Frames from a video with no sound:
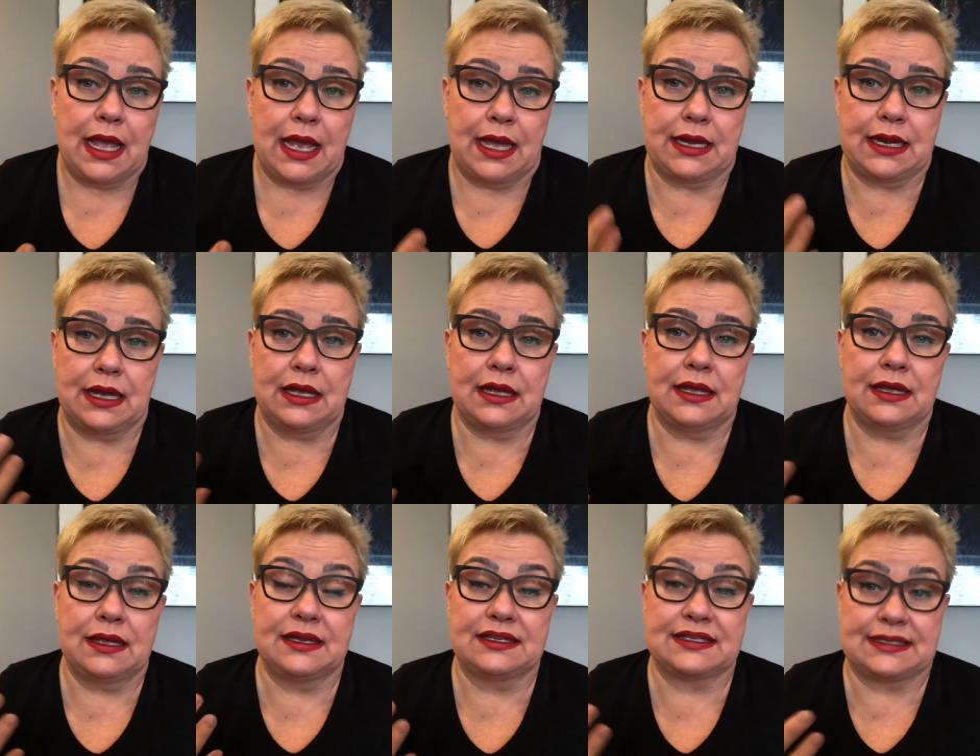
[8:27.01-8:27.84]
And
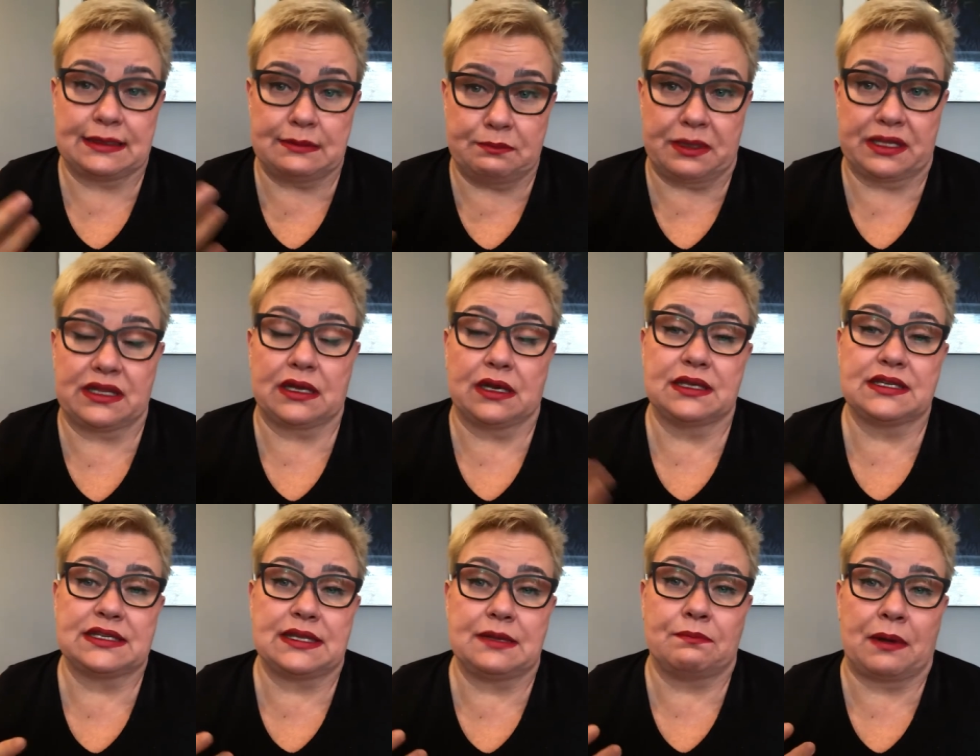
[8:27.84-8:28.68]
I
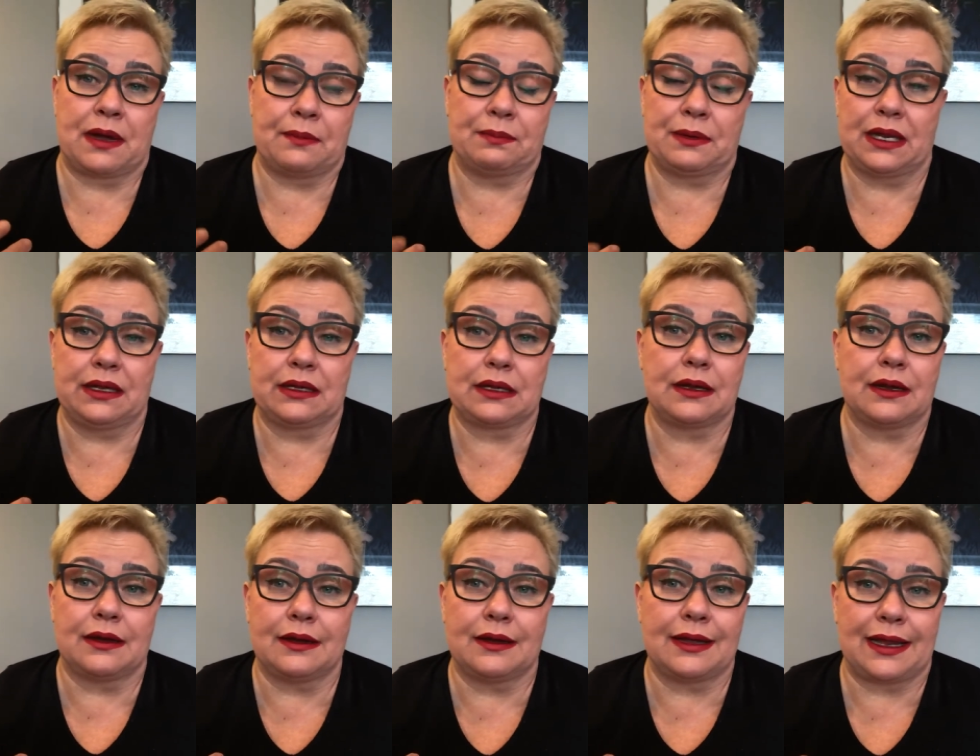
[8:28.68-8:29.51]
sympathize the public
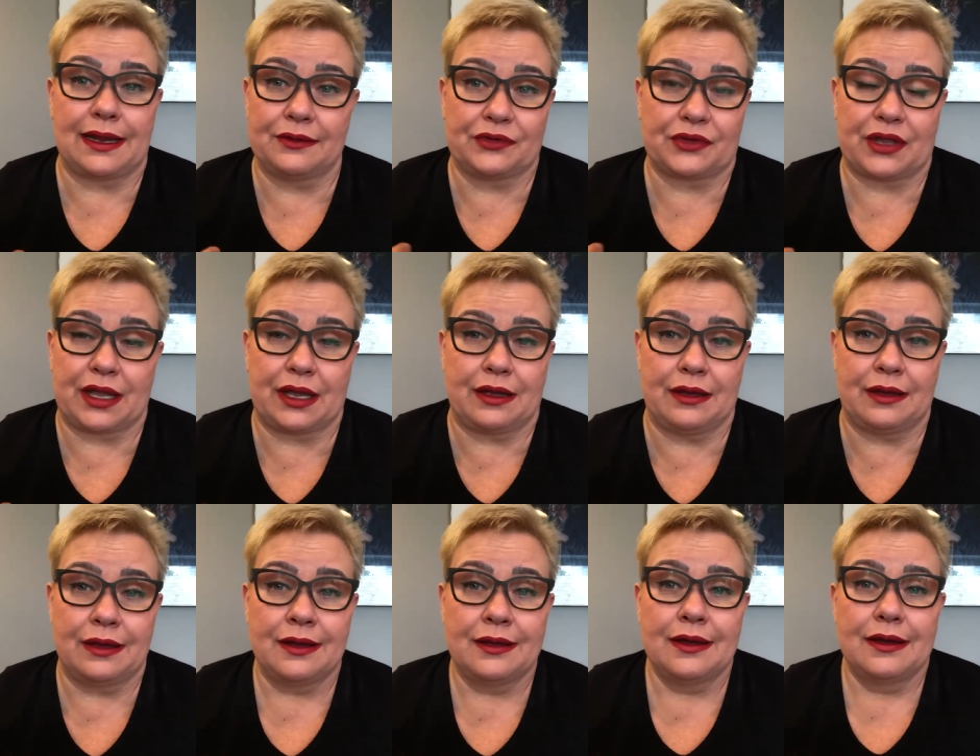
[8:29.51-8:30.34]

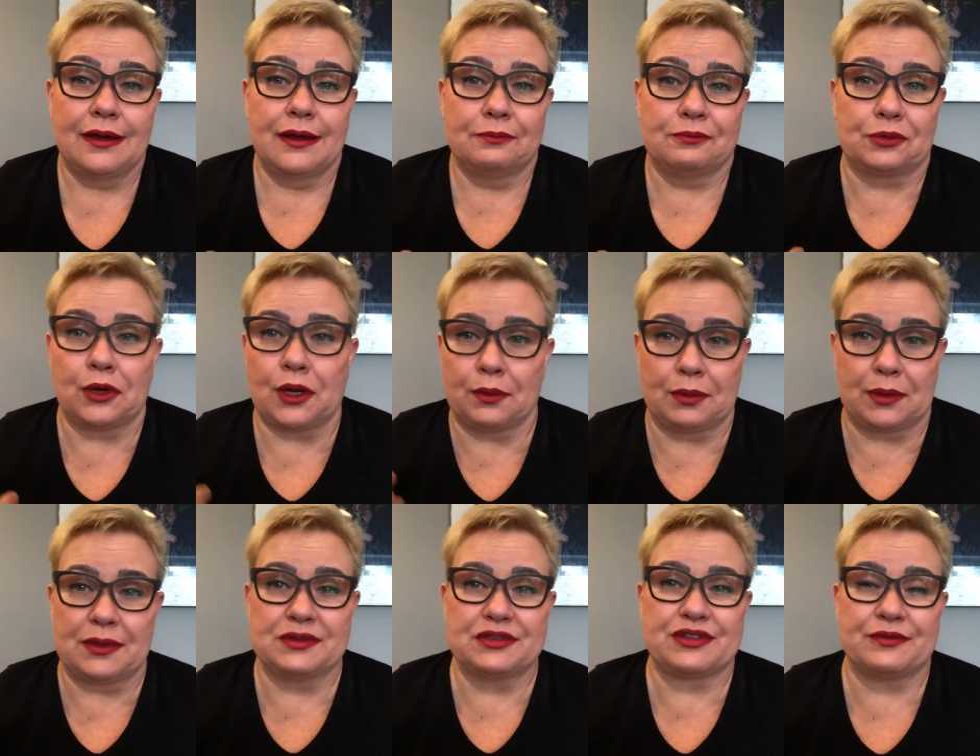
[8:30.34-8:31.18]
healthcare
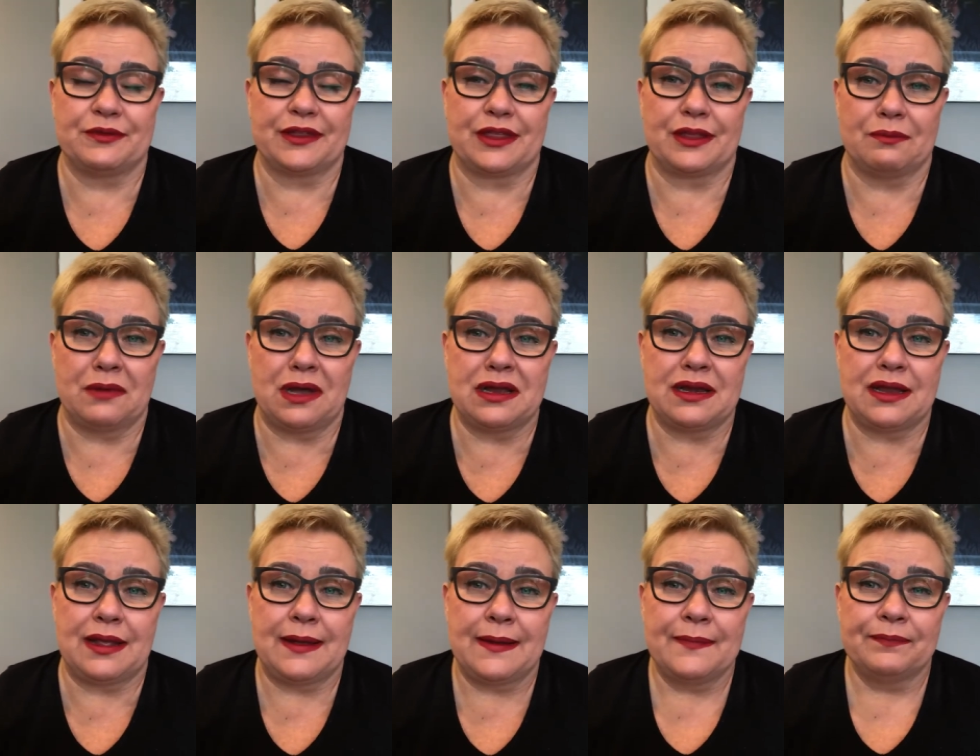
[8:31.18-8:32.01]
problems with the
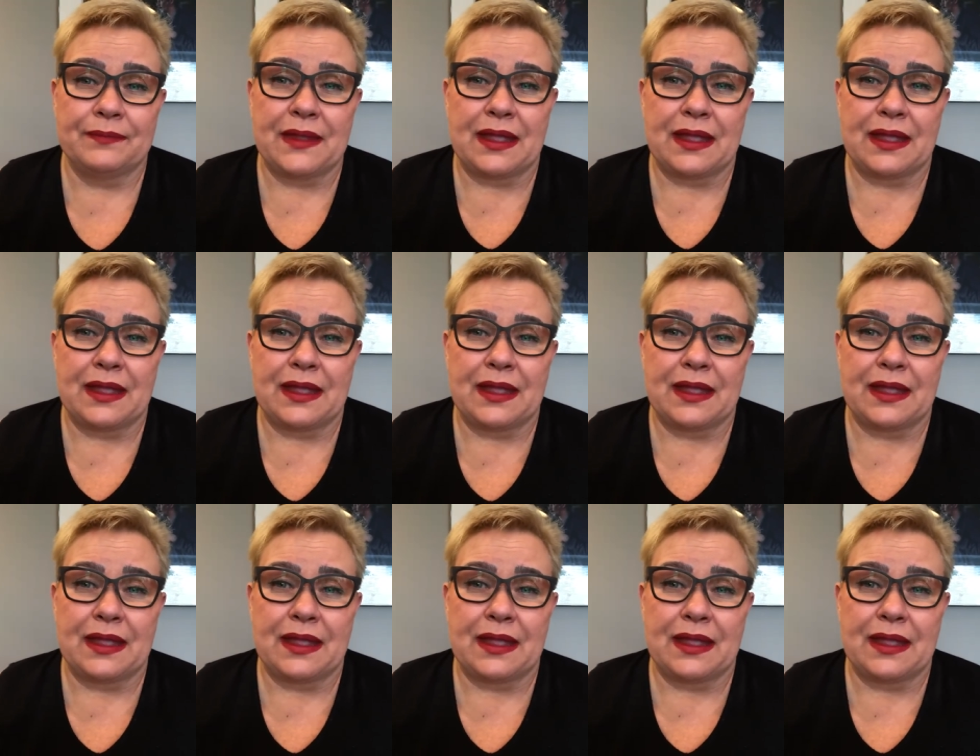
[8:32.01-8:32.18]
money,